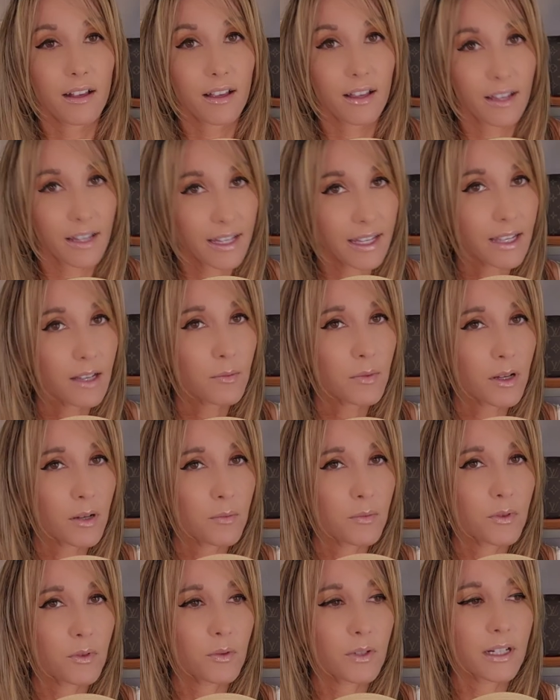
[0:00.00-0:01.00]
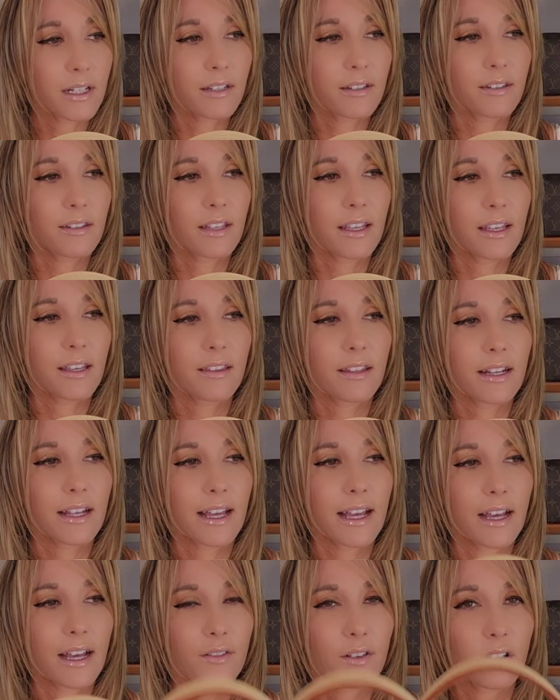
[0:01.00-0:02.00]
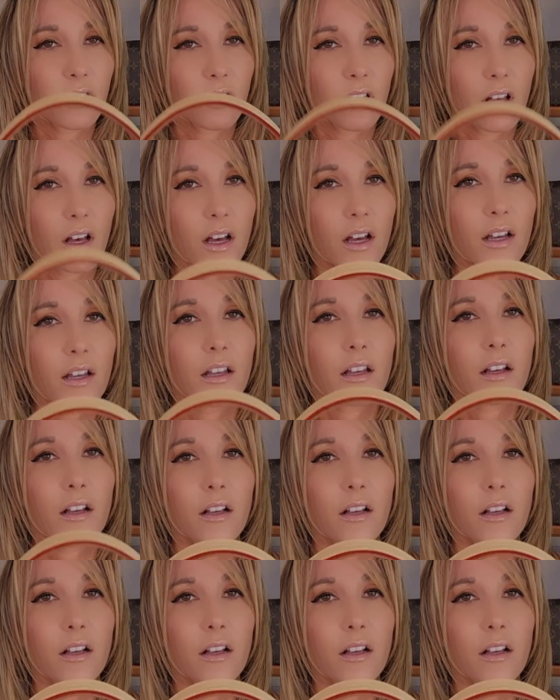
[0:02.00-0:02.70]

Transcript: I am humble when I say that I have a lot